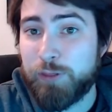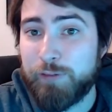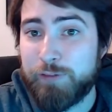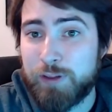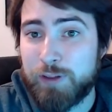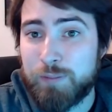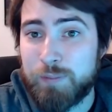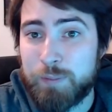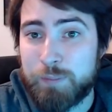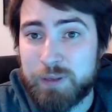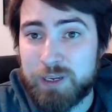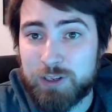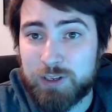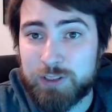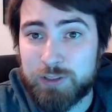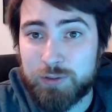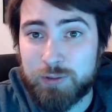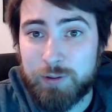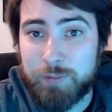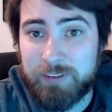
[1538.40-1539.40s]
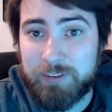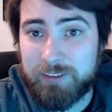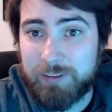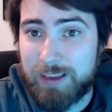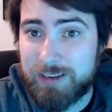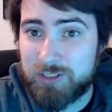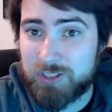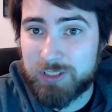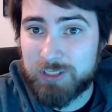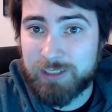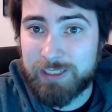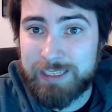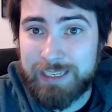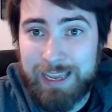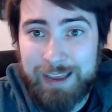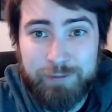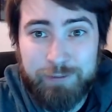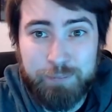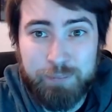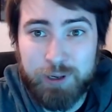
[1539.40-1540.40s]
of them appear to essentially
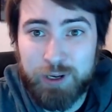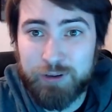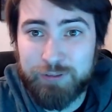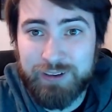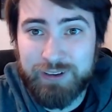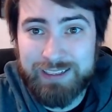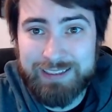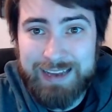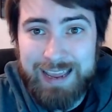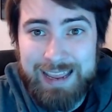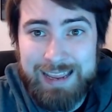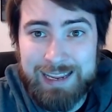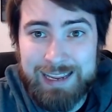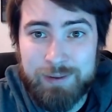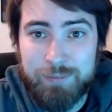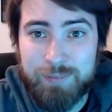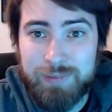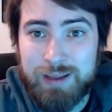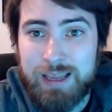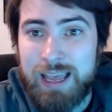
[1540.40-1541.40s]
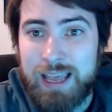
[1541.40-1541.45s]
have perfect aim